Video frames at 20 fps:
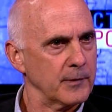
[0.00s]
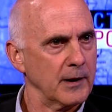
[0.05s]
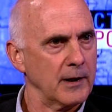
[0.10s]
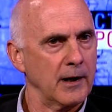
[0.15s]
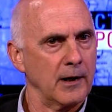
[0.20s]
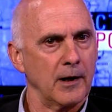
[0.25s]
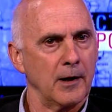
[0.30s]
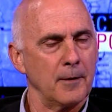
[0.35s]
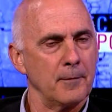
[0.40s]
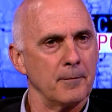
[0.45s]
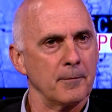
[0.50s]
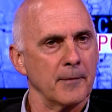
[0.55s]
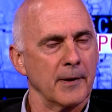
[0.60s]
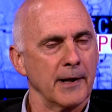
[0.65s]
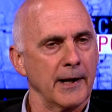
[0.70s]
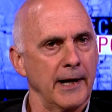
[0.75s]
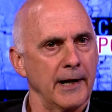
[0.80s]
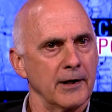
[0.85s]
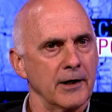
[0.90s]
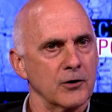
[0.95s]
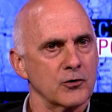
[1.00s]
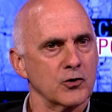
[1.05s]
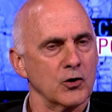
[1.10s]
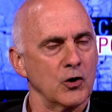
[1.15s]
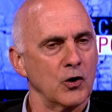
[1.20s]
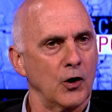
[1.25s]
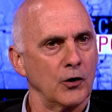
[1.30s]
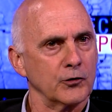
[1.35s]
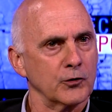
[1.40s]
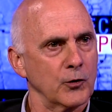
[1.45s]
um, and it
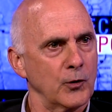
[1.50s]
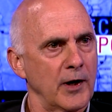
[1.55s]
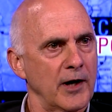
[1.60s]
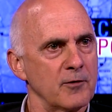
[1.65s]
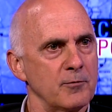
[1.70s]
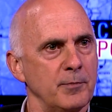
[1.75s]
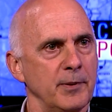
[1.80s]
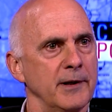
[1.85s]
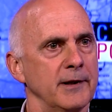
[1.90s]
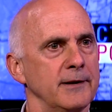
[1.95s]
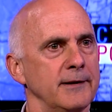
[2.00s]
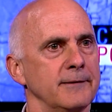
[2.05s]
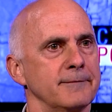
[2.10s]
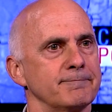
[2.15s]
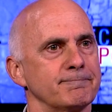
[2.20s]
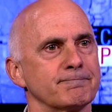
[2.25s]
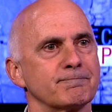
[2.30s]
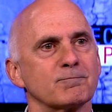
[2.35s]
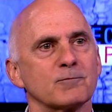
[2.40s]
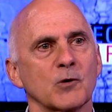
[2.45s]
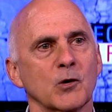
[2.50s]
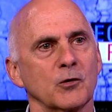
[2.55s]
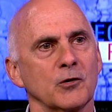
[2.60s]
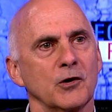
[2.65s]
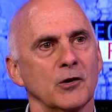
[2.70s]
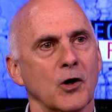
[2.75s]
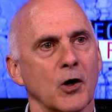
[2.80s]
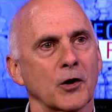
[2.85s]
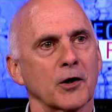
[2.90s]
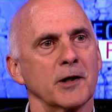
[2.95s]
should also have been
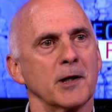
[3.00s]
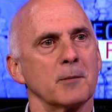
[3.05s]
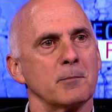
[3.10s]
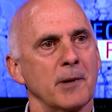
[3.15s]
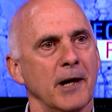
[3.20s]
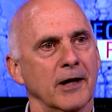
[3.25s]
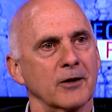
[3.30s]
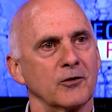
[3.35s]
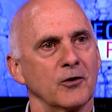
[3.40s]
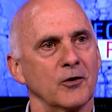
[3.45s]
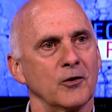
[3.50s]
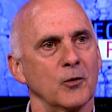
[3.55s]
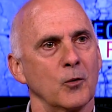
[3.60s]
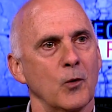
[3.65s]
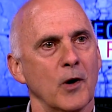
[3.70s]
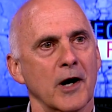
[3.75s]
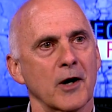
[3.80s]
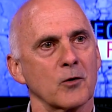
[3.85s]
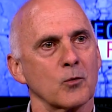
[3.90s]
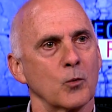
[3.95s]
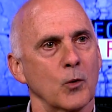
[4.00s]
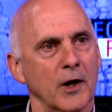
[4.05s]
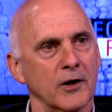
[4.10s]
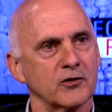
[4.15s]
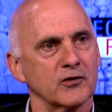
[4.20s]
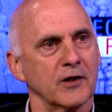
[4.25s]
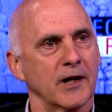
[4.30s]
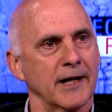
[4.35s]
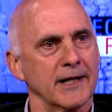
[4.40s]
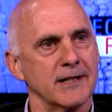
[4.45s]
you know, harkening back to the Wired
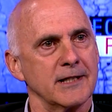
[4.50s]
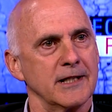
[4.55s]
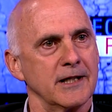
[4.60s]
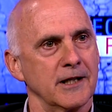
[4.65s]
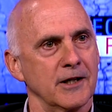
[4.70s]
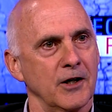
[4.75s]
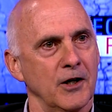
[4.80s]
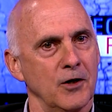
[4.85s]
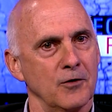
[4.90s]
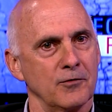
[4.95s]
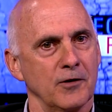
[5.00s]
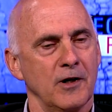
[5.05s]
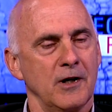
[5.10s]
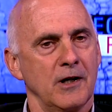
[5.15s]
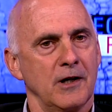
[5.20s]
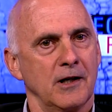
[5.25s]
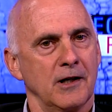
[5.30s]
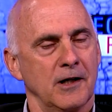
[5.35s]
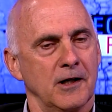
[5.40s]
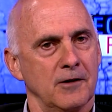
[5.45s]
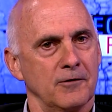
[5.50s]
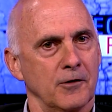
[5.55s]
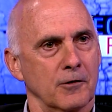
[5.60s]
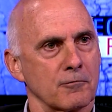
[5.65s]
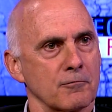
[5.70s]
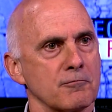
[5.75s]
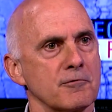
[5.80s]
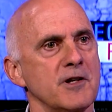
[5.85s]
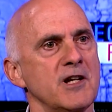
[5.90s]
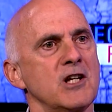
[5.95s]
West idea of, of a
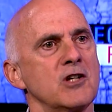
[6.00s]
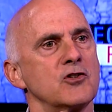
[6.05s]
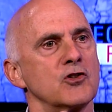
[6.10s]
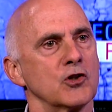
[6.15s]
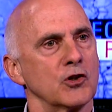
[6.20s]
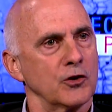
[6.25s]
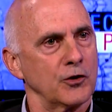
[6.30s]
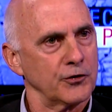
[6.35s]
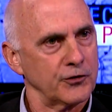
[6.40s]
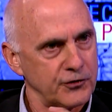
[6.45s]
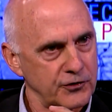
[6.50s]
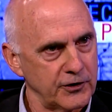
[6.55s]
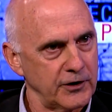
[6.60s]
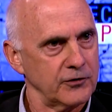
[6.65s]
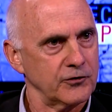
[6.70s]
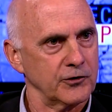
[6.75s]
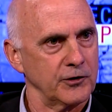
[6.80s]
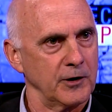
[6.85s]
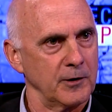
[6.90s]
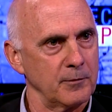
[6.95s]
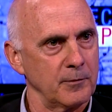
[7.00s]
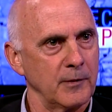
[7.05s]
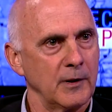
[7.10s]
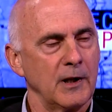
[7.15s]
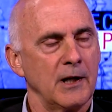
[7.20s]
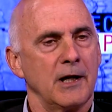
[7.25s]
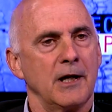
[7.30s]
regional system,